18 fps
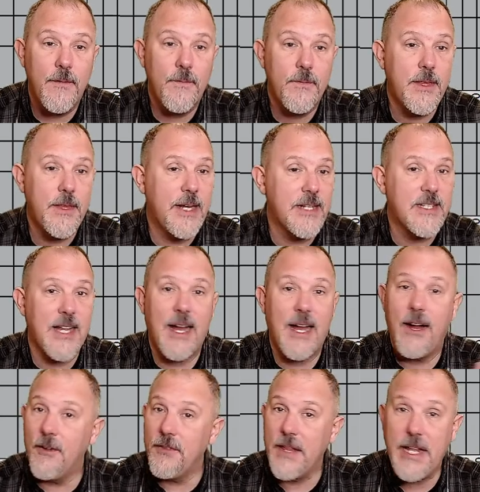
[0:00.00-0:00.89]
That's
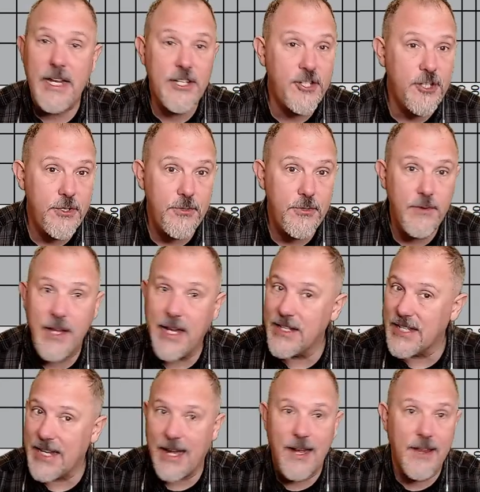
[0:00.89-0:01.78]
how they do. That's
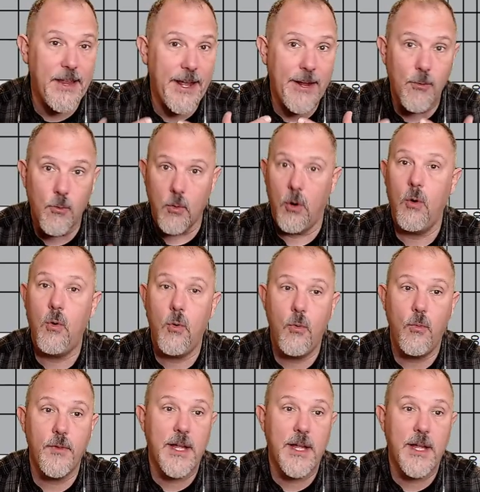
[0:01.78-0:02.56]
how they roll.